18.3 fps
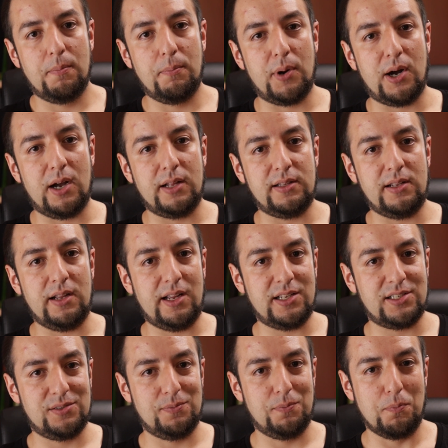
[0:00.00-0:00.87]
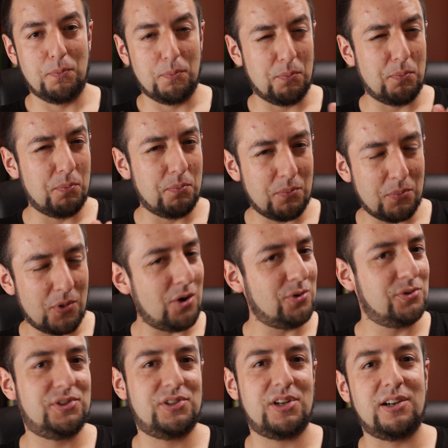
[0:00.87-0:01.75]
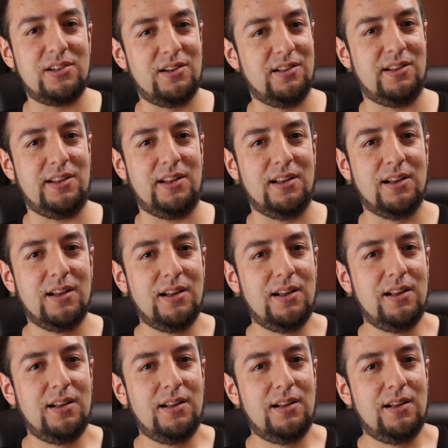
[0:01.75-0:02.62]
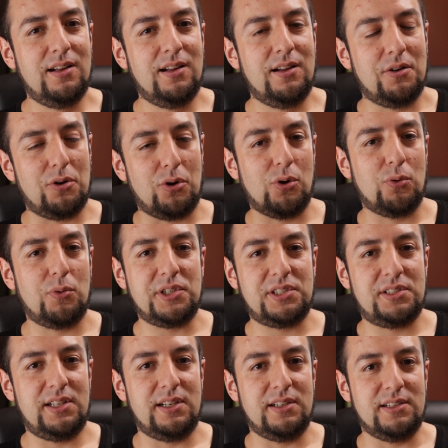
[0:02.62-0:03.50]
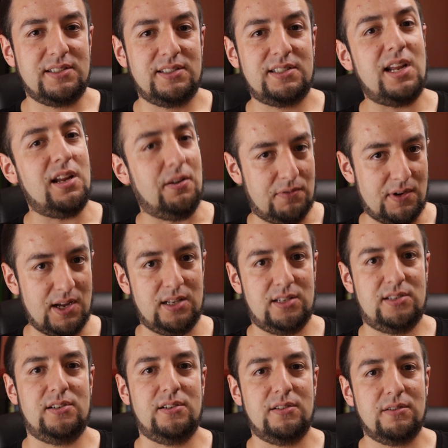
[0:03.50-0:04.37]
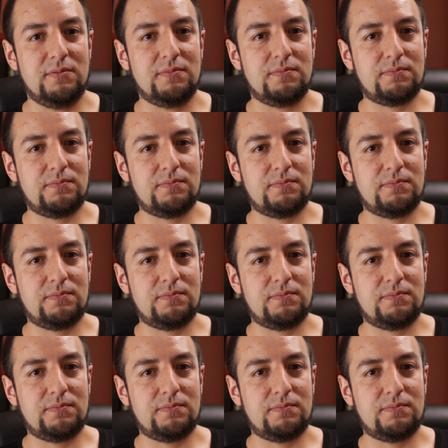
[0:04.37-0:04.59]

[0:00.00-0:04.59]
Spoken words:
but it's most certainly always the safe answer.